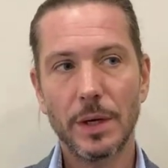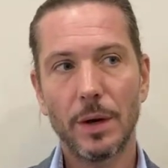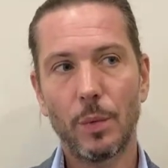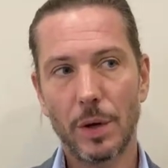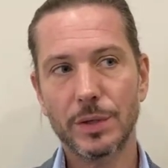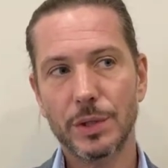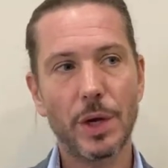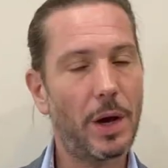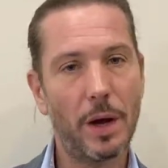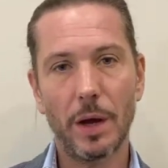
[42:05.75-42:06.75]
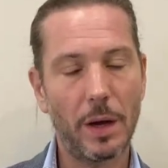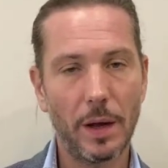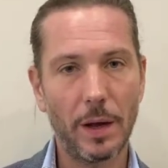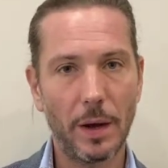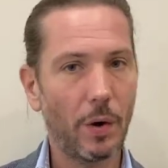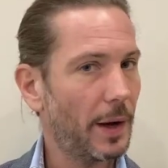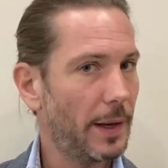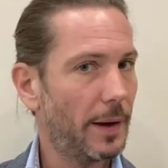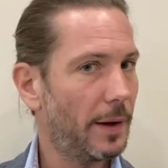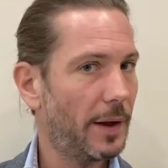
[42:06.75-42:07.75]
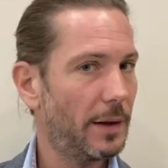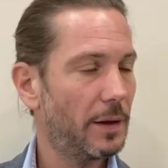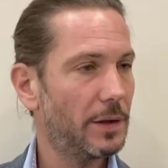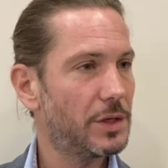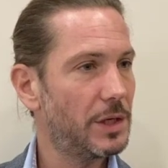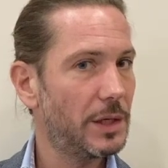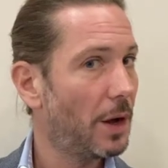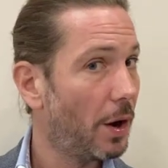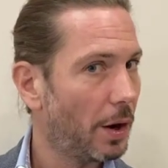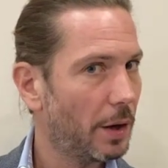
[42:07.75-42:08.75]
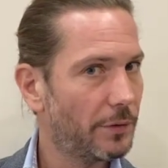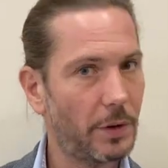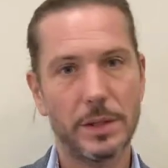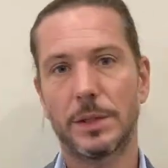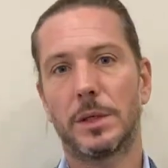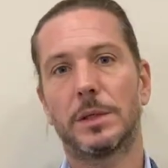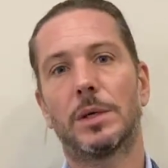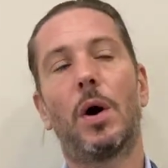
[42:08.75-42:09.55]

was Aurélien and cheated her, for instance.